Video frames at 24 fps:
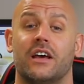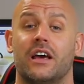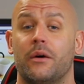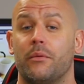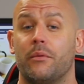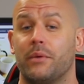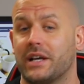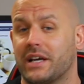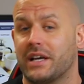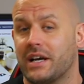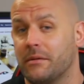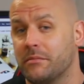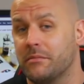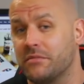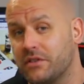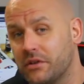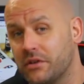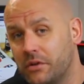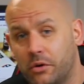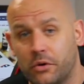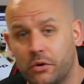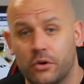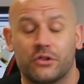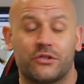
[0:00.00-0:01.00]
when it comes to
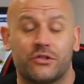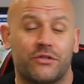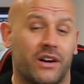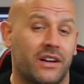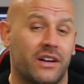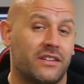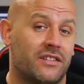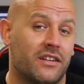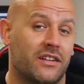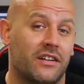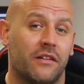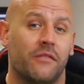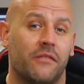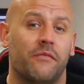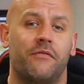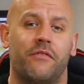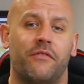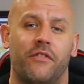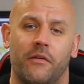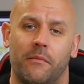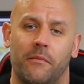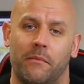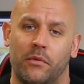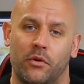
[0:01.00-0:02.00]
horse racing and
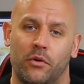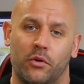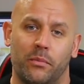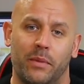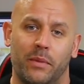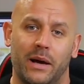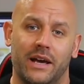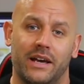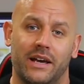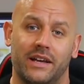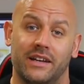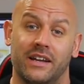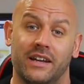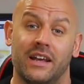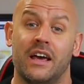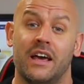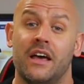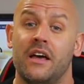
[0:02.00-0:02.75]
football betting?